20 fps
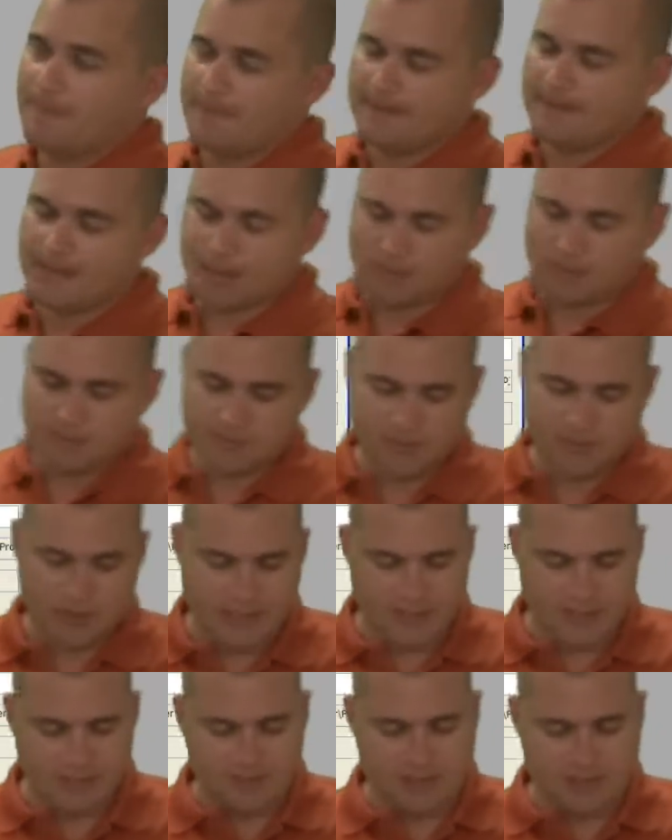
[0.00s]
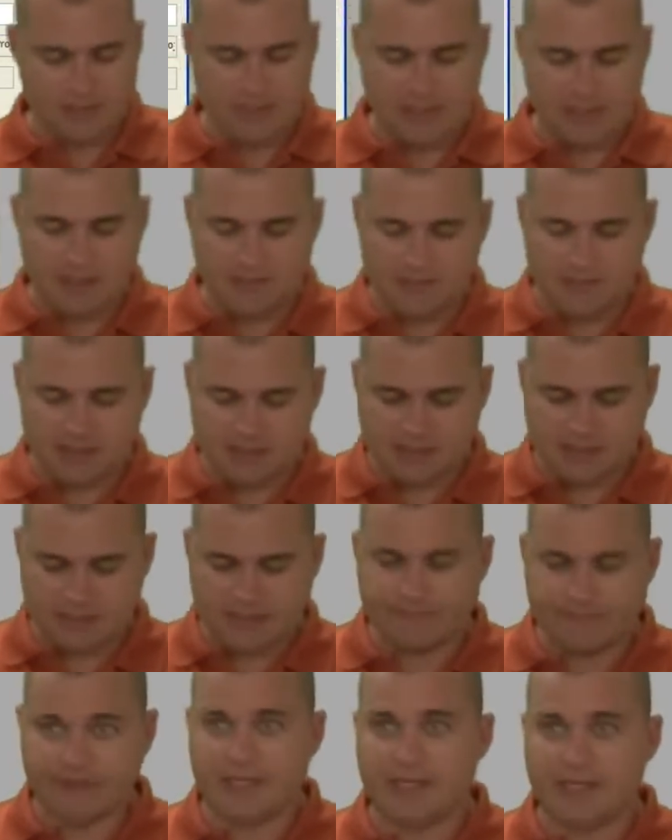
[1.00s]
Now I'm going to go ahead and I'm going to name this
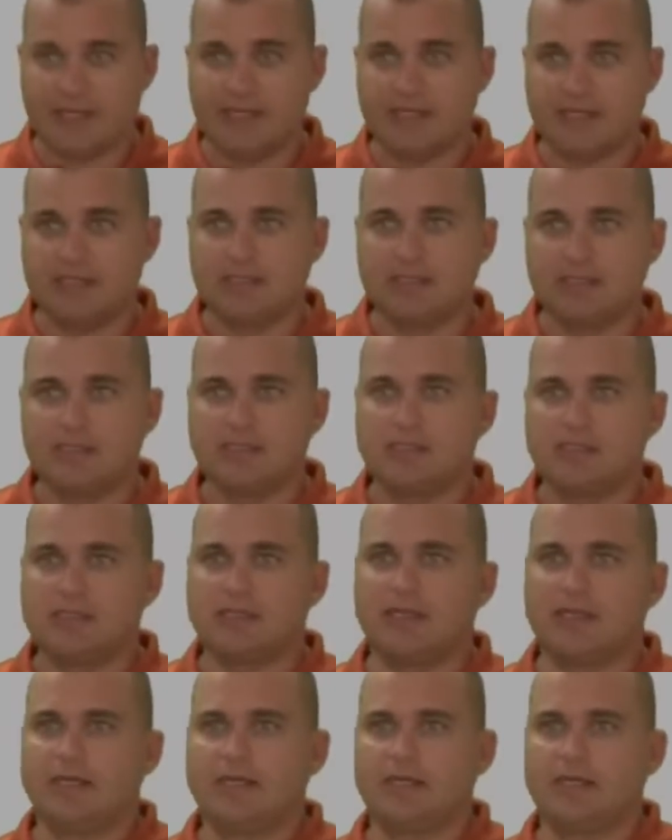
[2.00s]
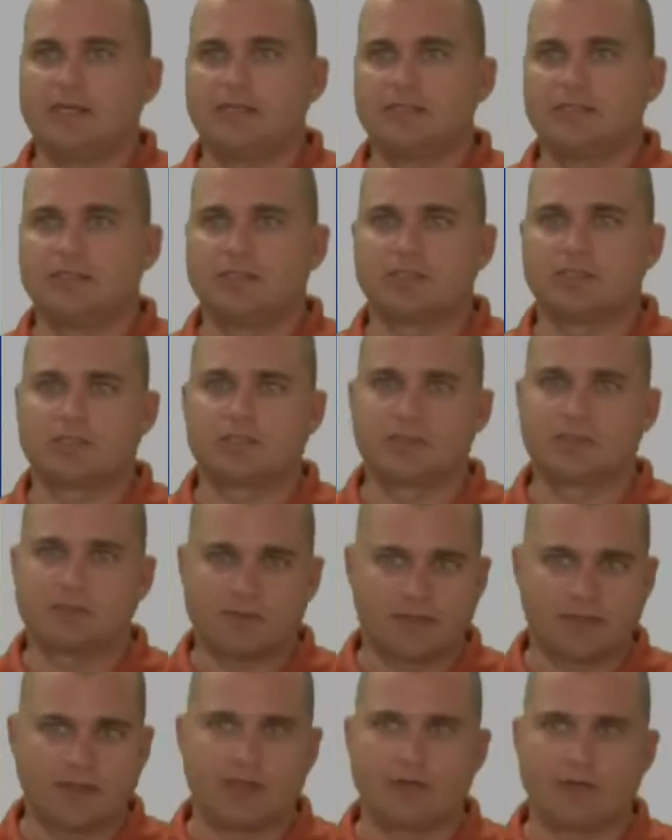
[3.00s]
7A, and just
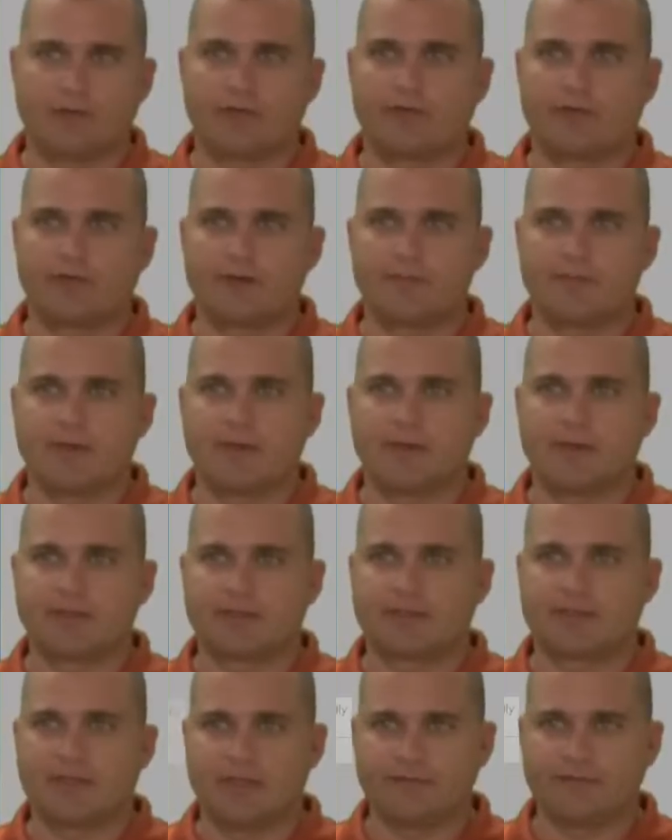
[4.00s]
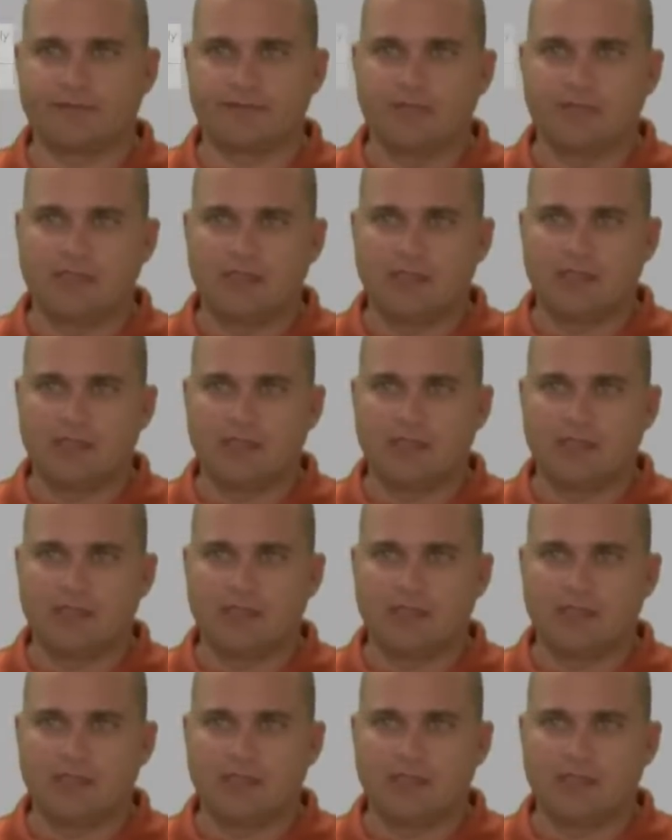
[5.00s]
so I don't overwrite my other stuff.